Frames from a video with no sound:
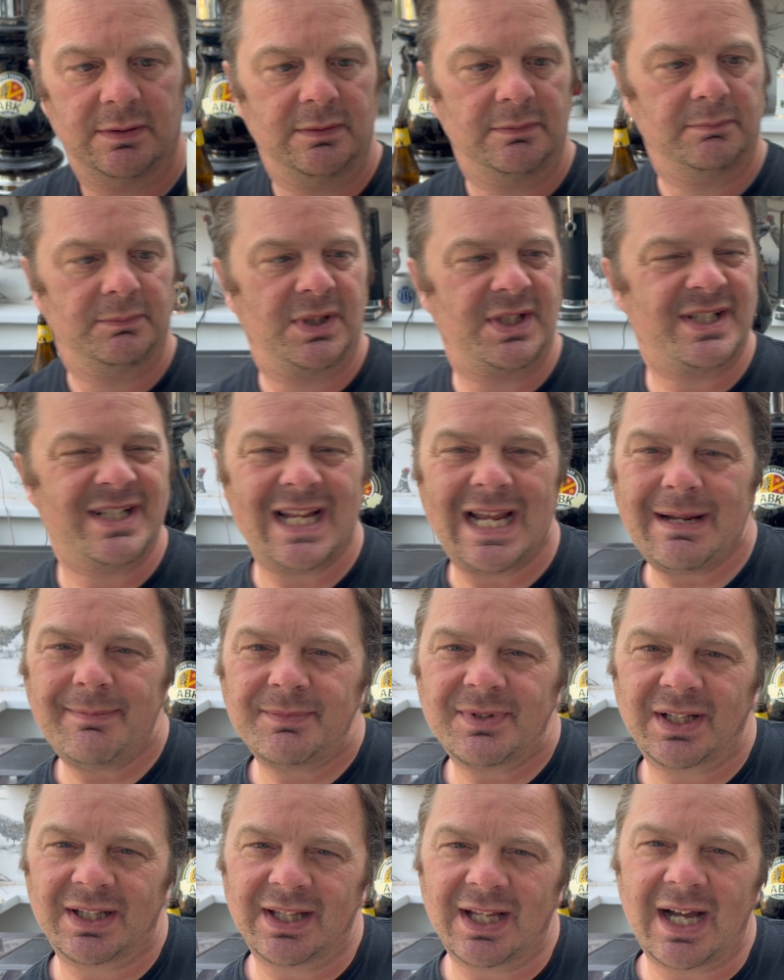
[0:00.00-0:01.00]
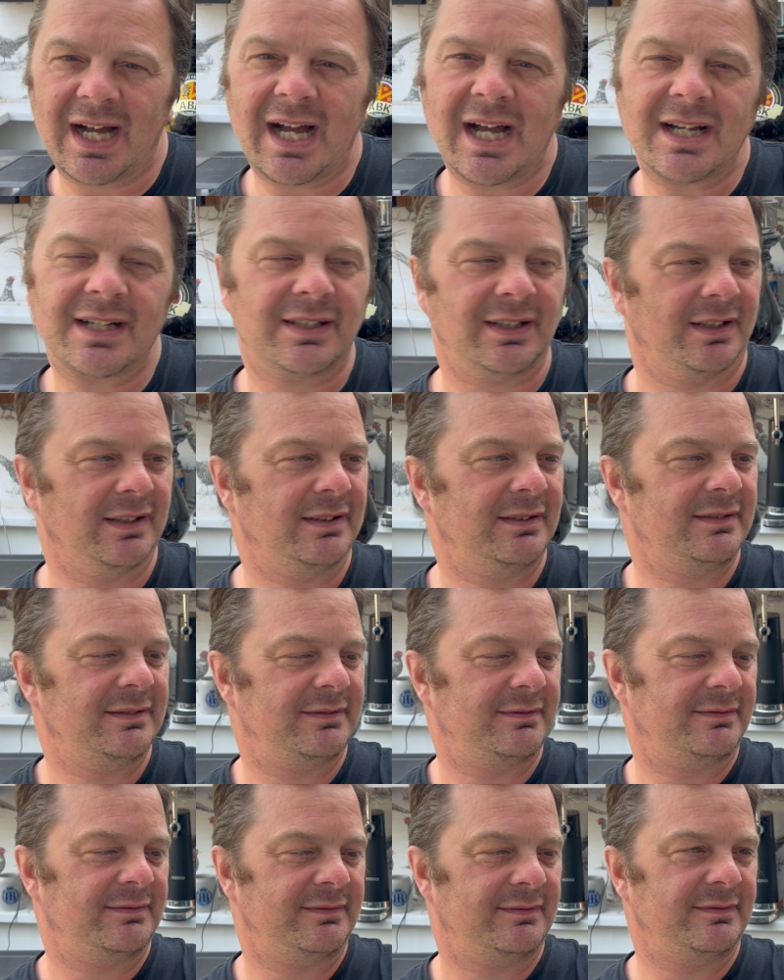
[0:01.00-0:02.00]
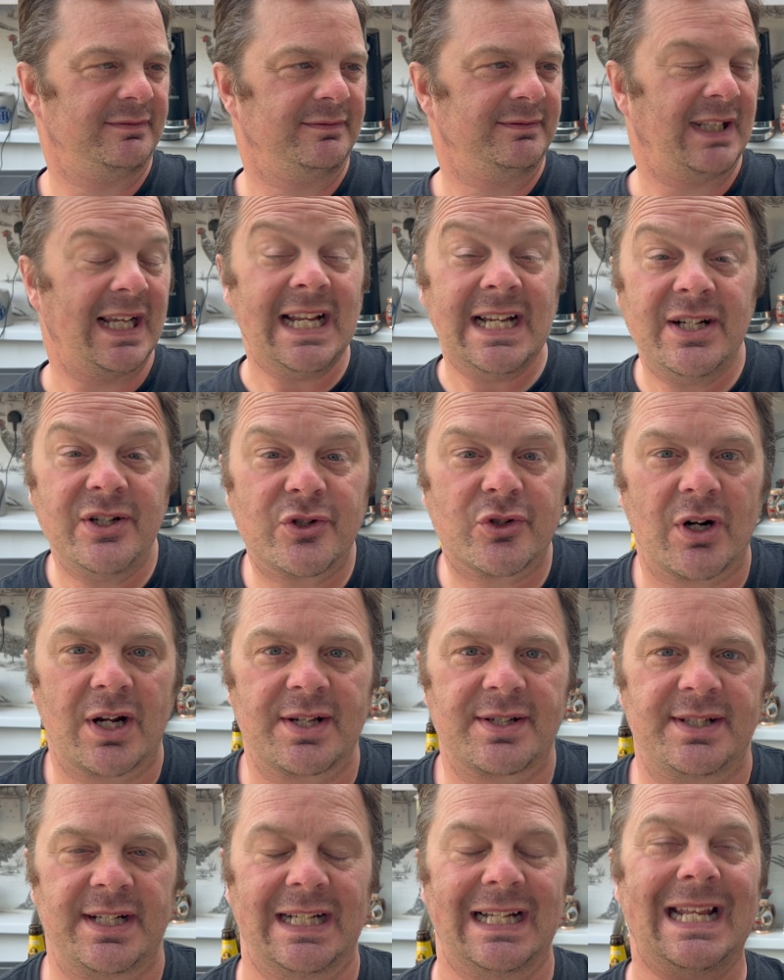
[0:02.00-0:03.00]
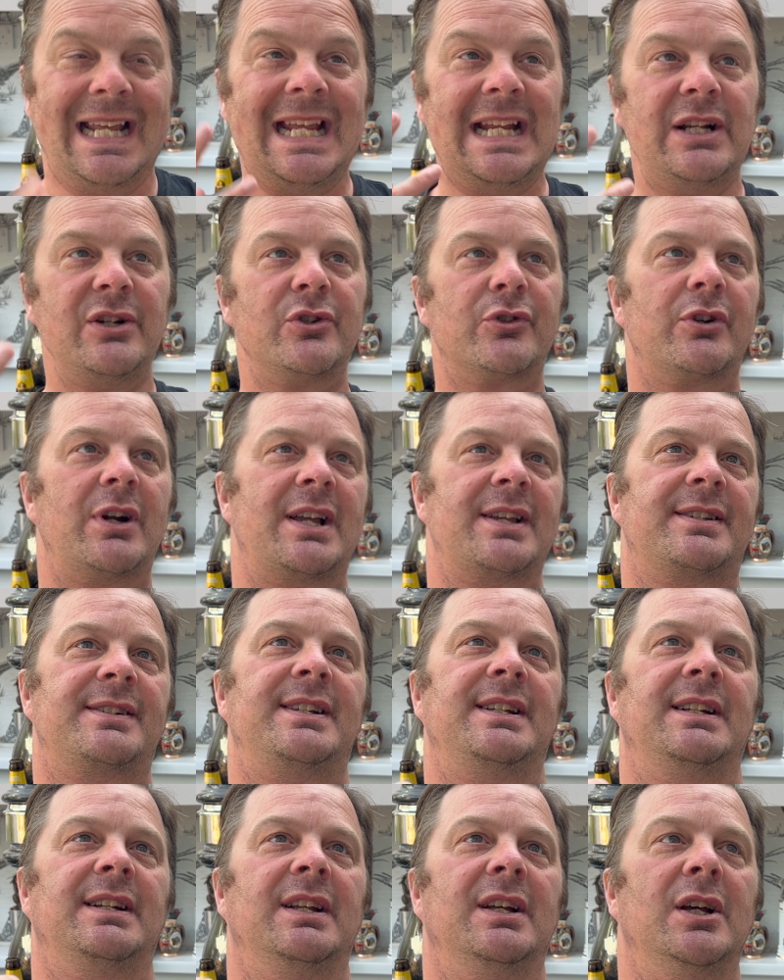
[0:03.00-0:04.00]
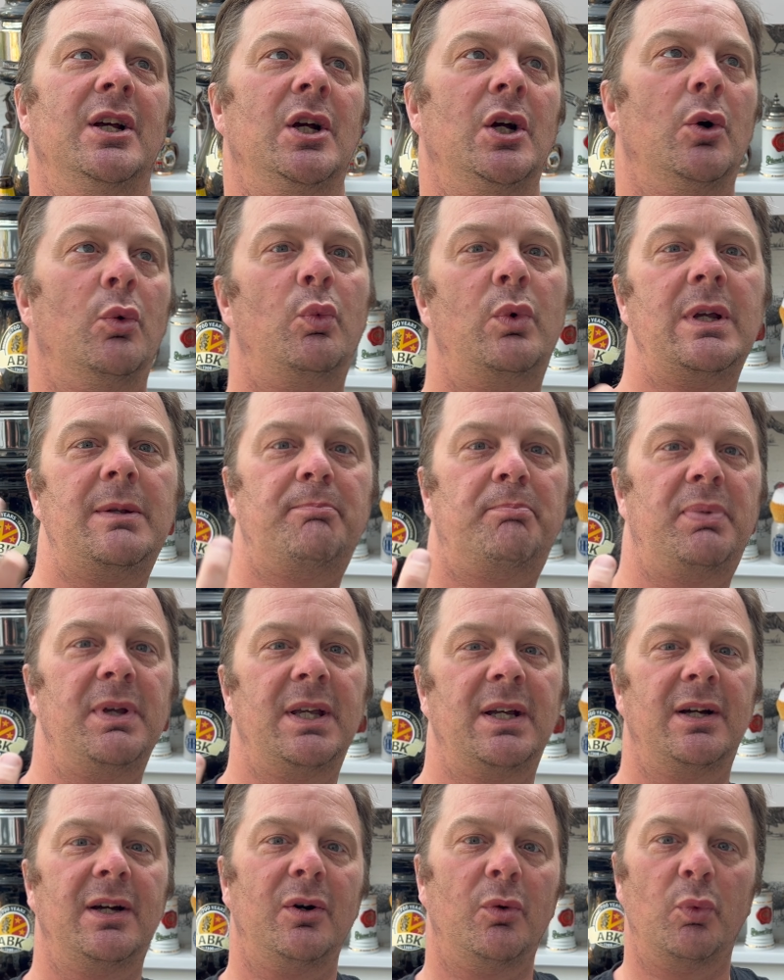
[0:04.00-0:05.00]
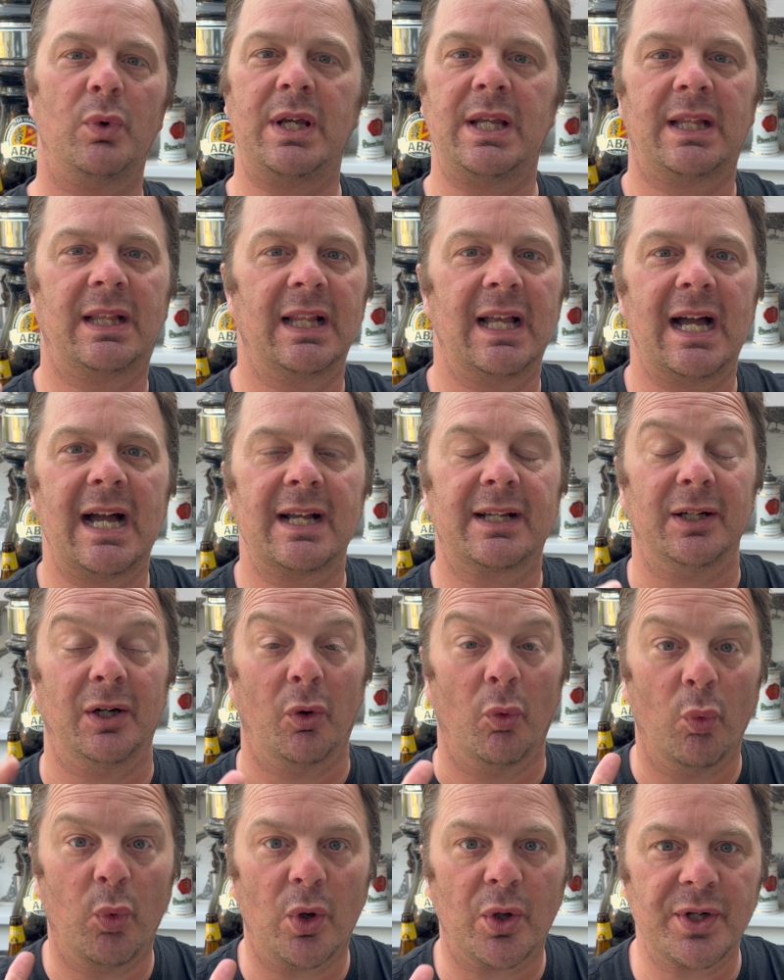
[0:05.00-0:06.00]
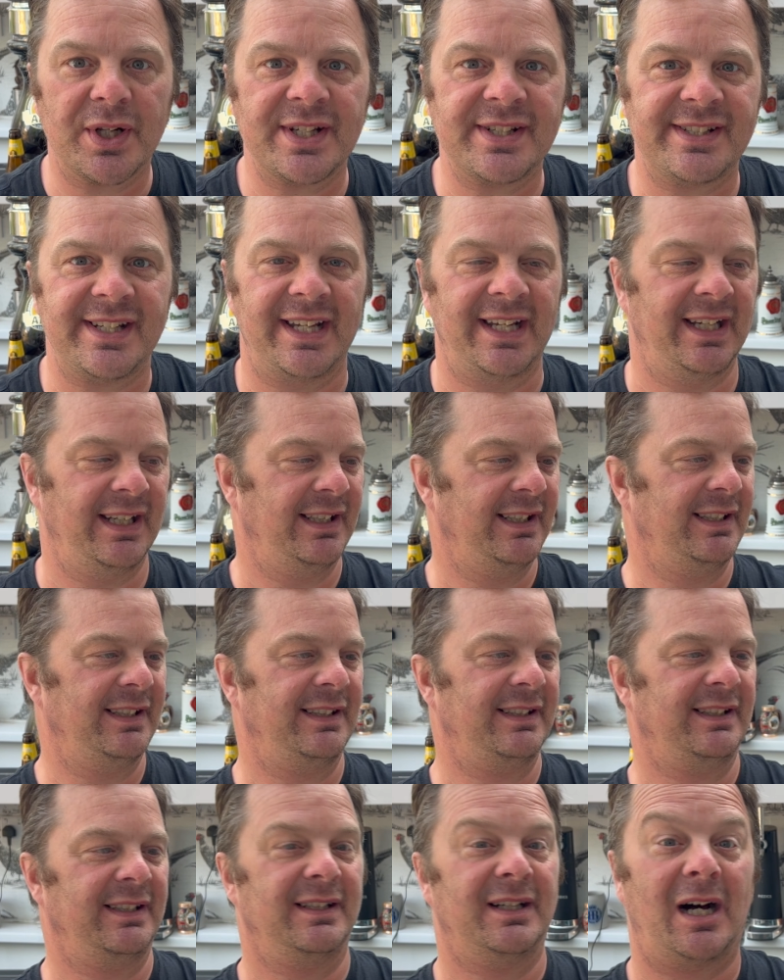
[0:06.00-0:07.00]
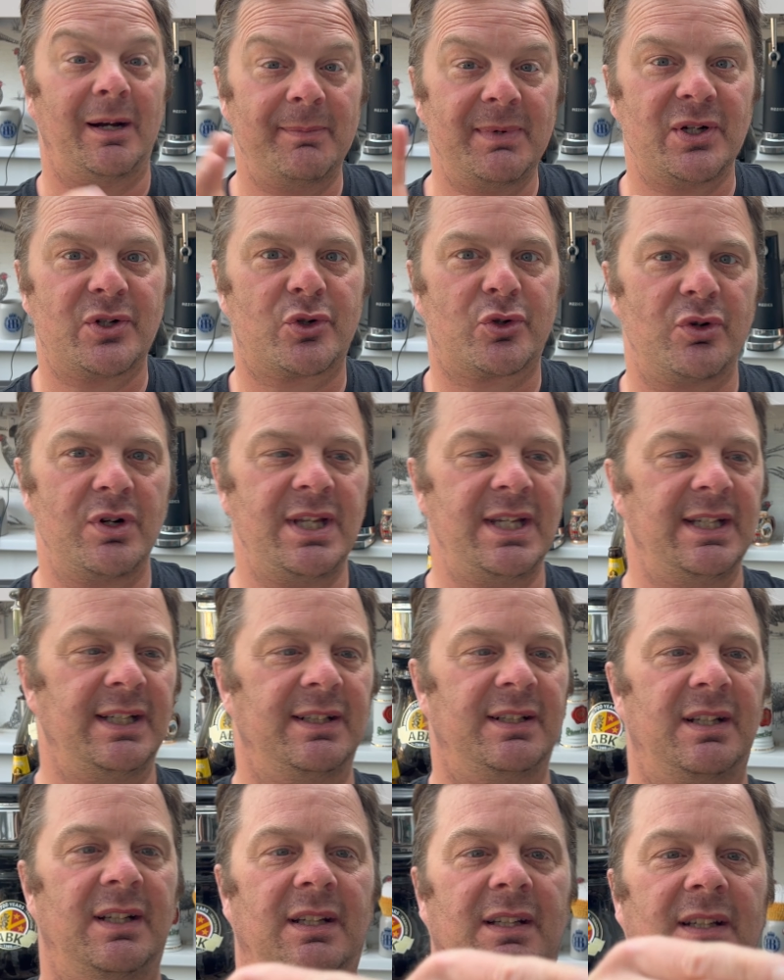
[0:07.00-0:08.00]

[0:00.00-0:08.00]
Was named a lager. Interesting, interesting. Wheat beer, wheat lager. What is it? I'm intrigued.